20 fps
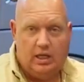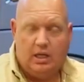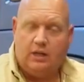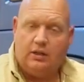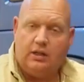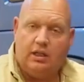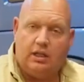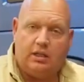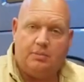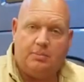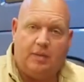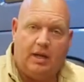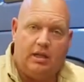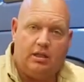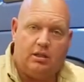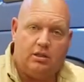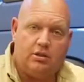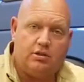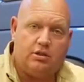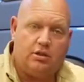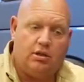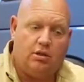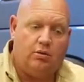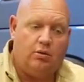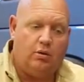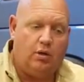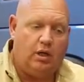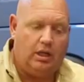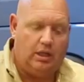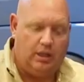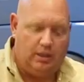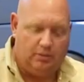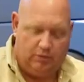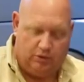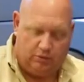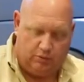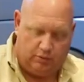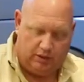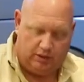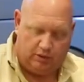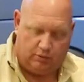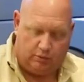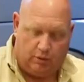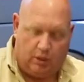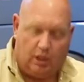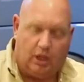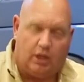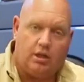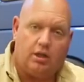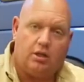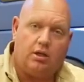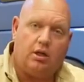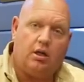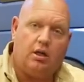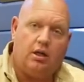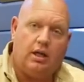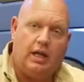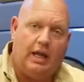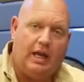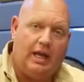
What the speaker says: And these spacers go in between the rocker guard